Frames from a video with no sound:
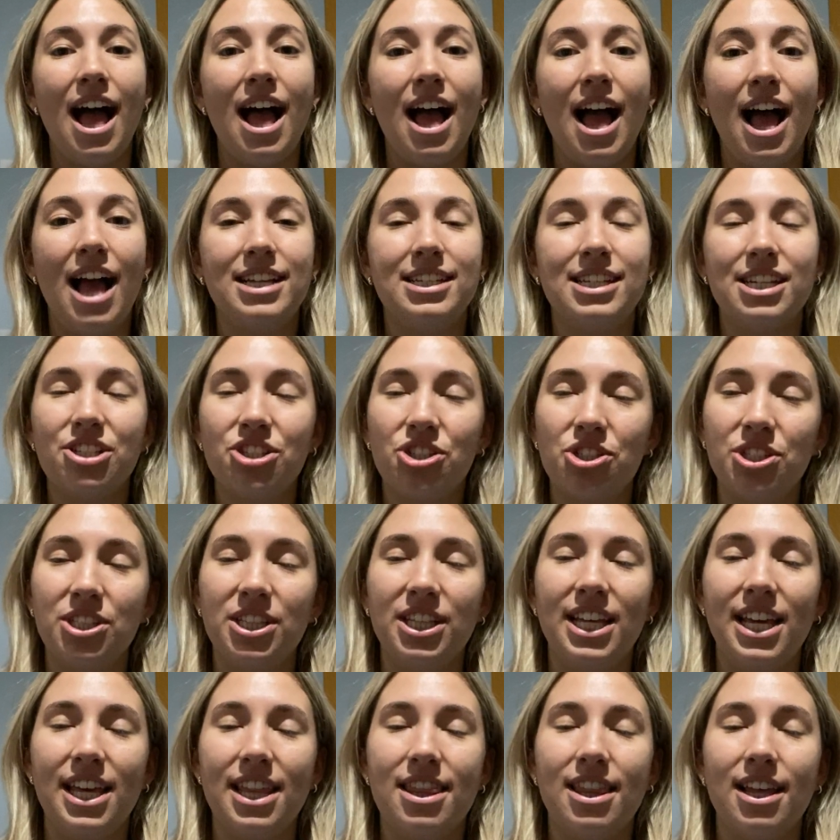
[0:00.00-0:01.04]

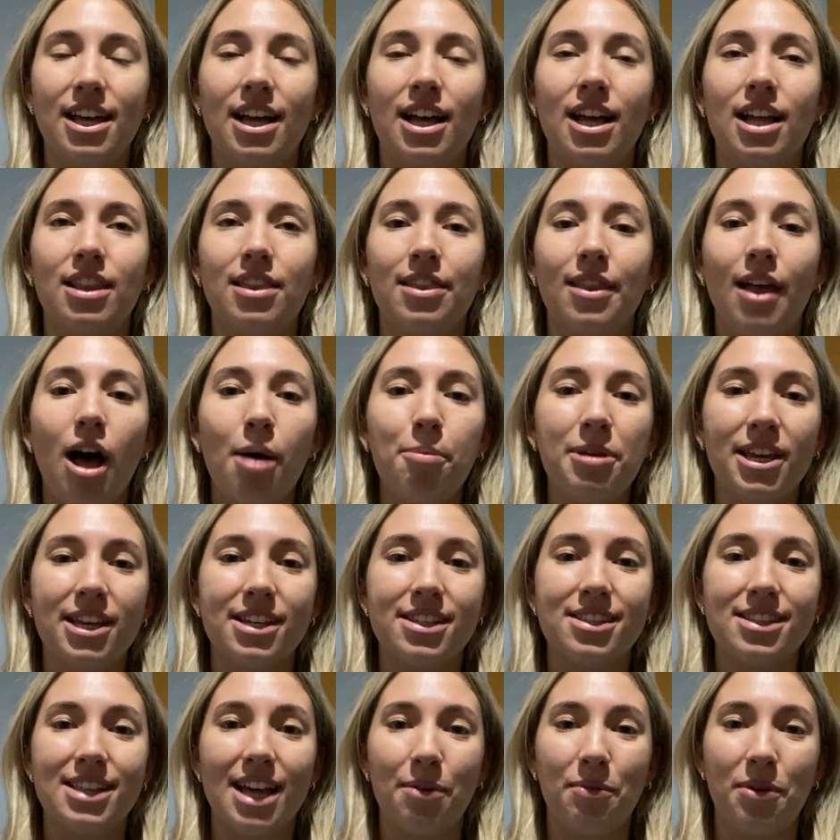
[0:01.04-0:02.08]
Additionally, the
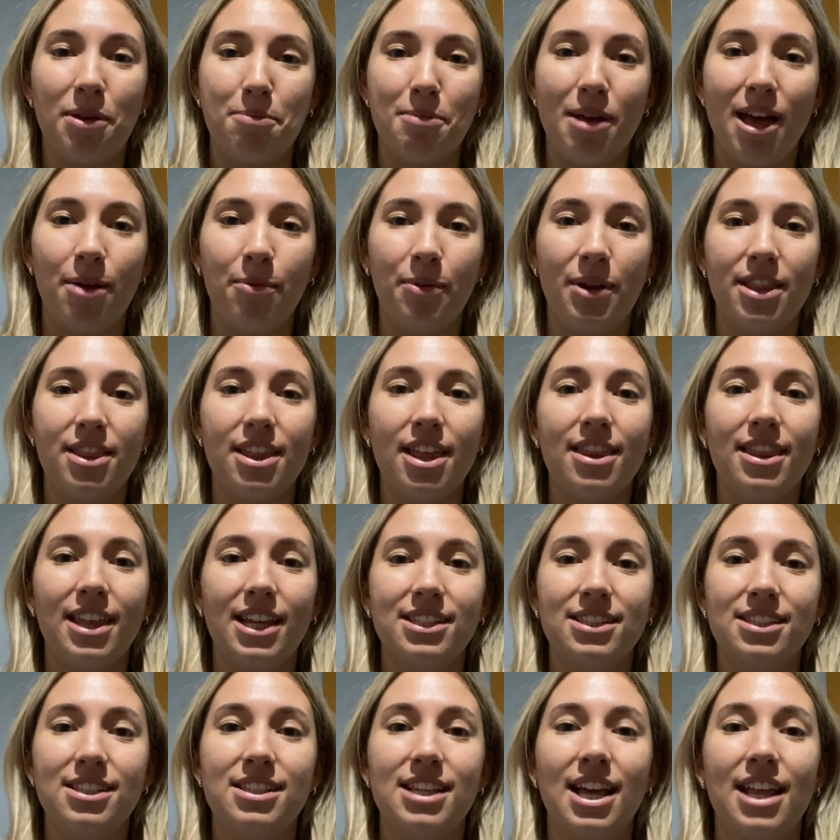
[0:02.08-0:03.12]
lobbyists that we met with
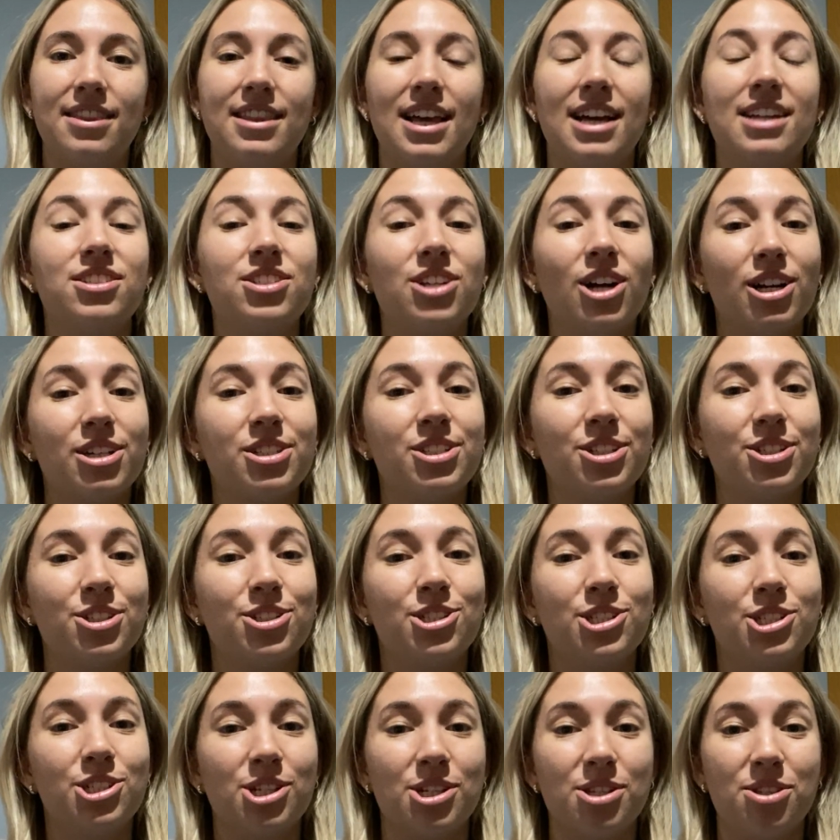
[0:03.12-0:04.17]
then said that doctors
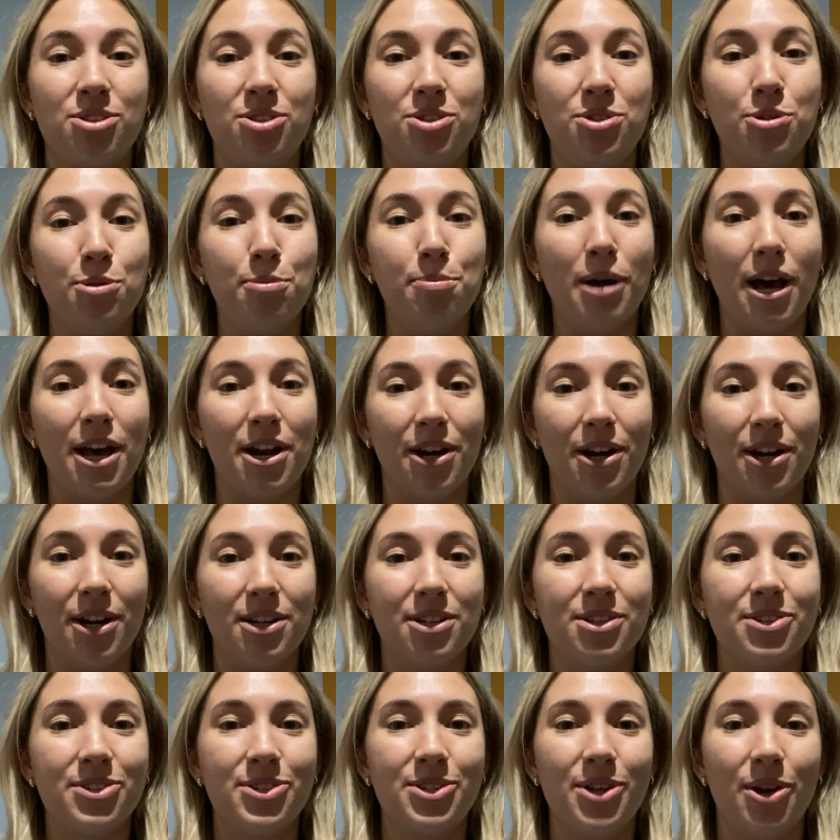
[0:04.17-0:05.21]
should just do better
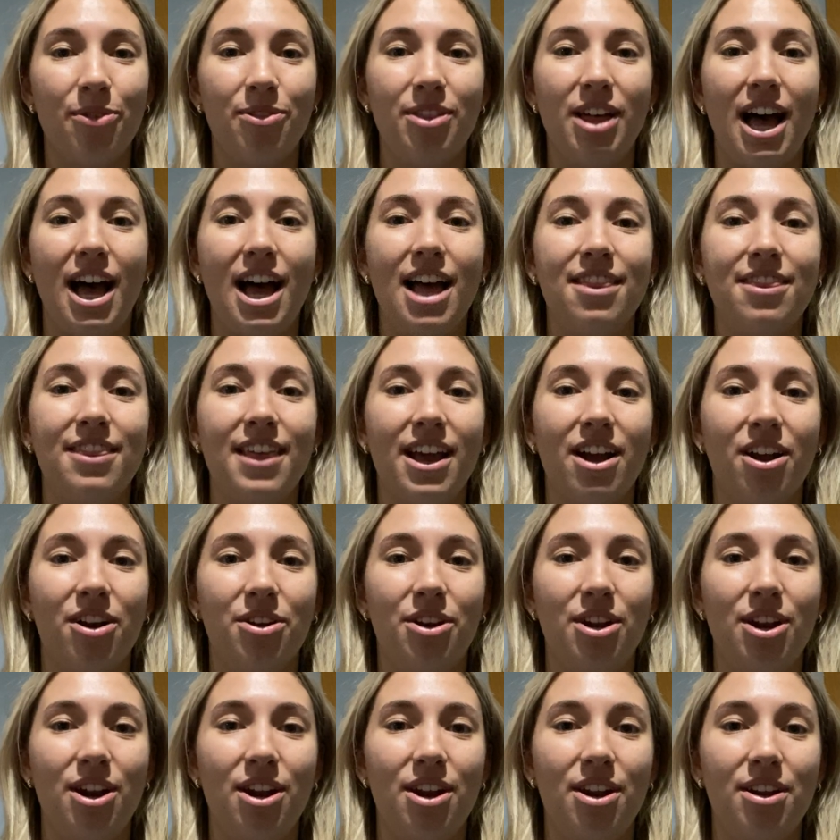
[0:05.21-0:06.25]
so that they are
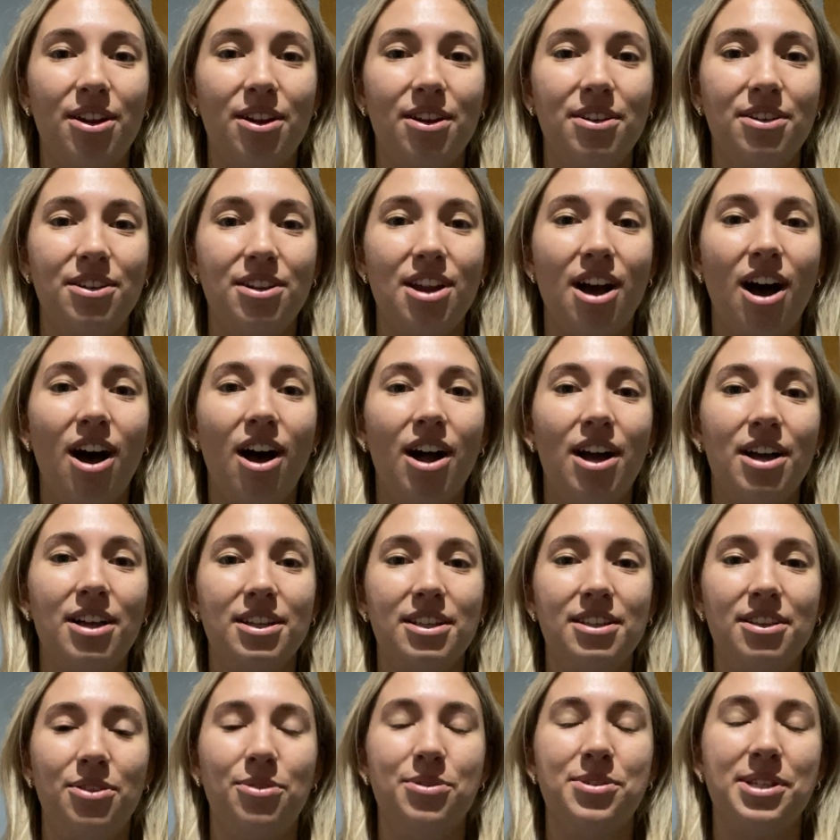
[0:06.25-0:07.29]
not
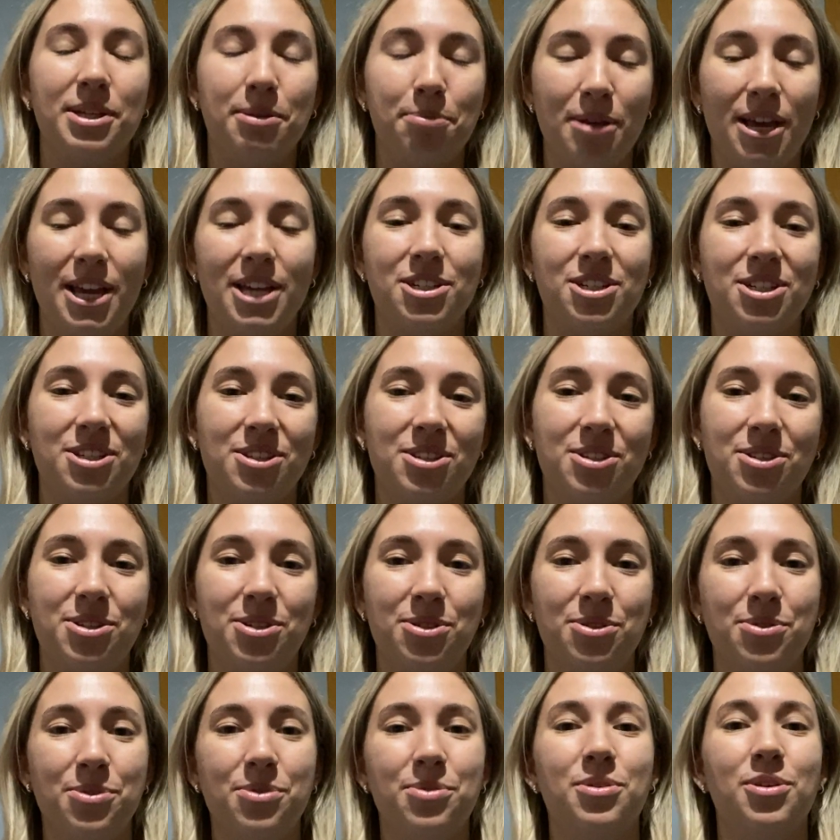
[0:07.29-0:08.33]
losing patients
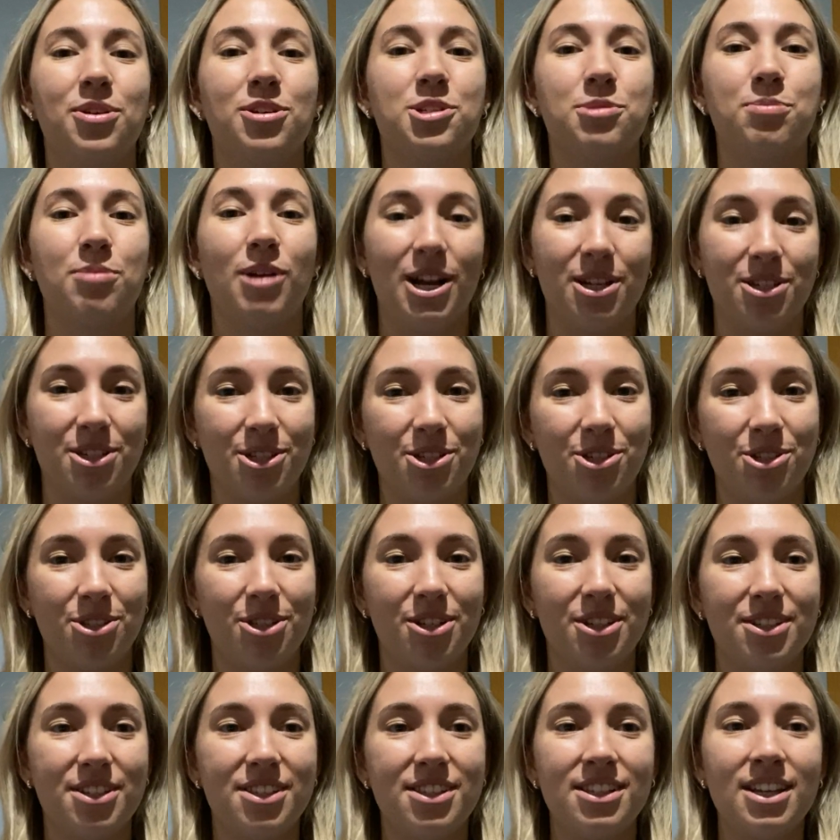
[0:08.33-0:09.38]
to nurse
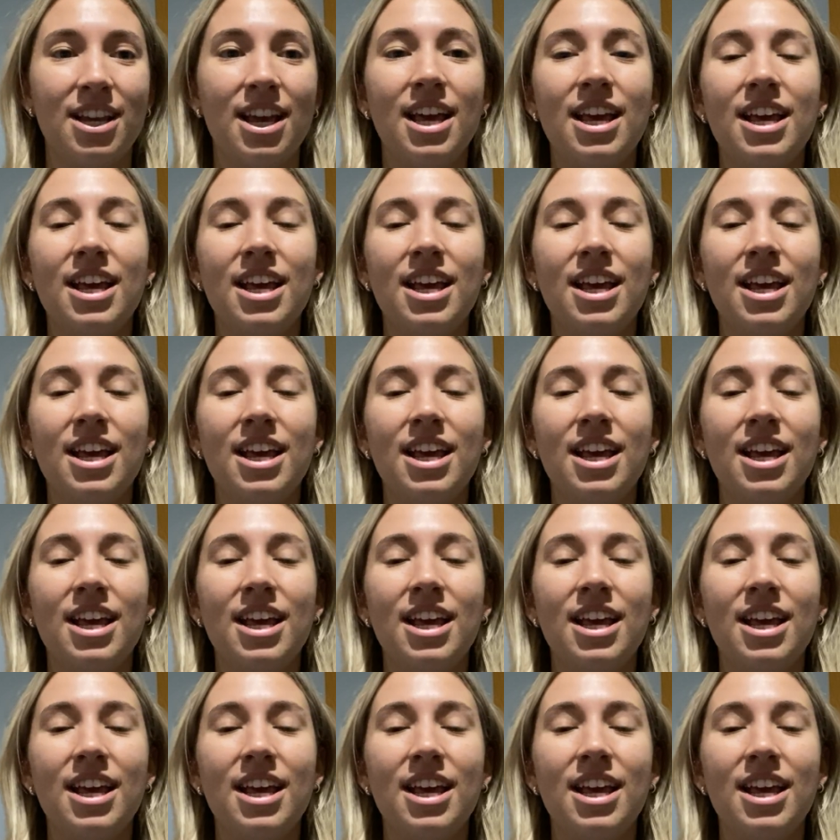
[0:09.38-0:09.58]
practitioners.